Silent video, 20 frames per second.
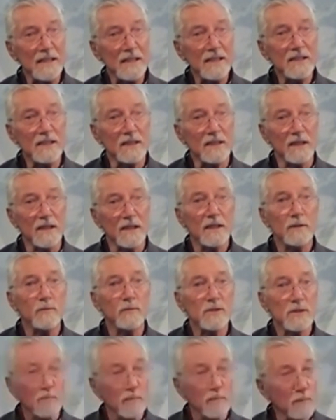India. He
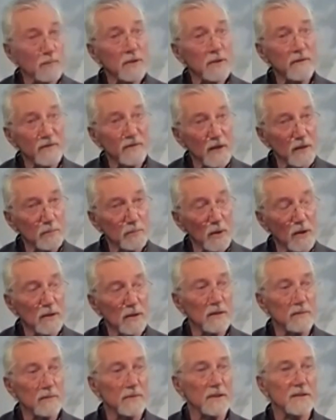was a member of their
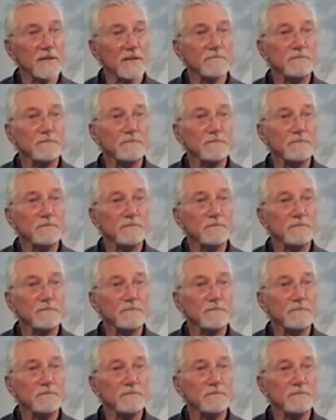parliament.